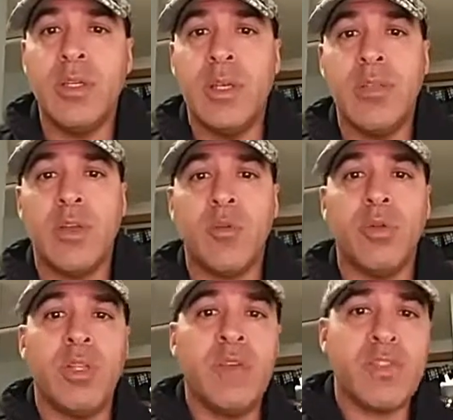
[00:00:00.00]
in their
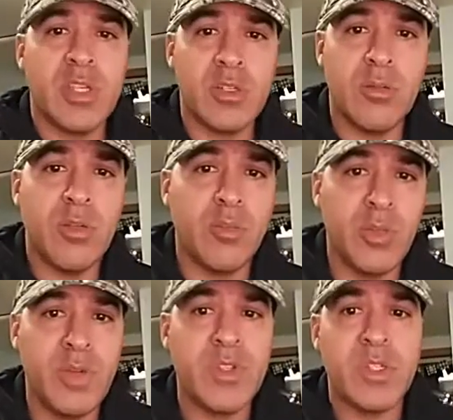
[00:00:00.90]
belief system. And their
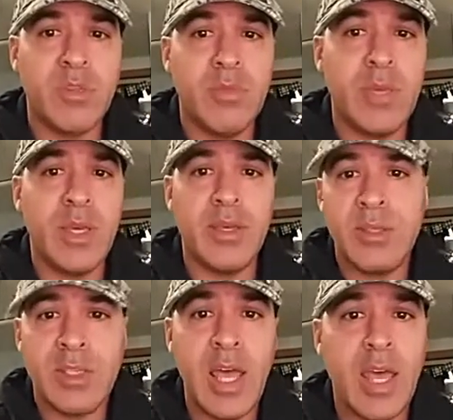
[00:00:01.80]
belief system may
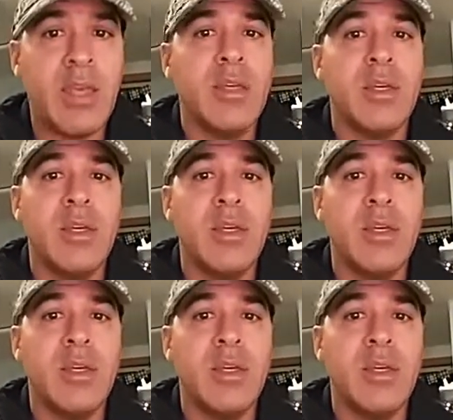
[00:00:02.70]
say